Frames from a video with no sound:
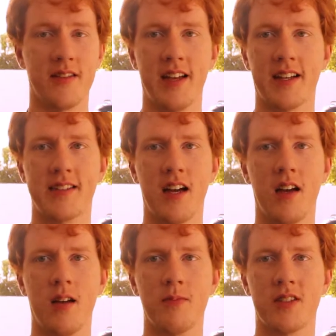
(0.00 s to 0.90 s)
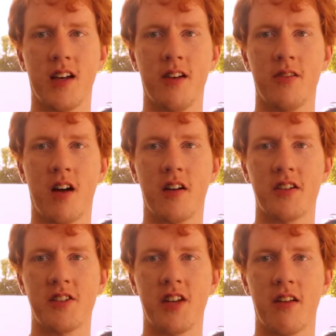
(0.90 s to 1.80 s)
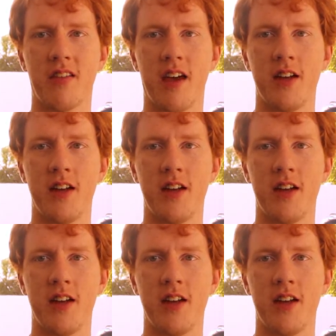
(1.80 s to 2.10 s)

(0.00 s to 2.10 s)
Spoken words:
next time, sayonara, Shadow the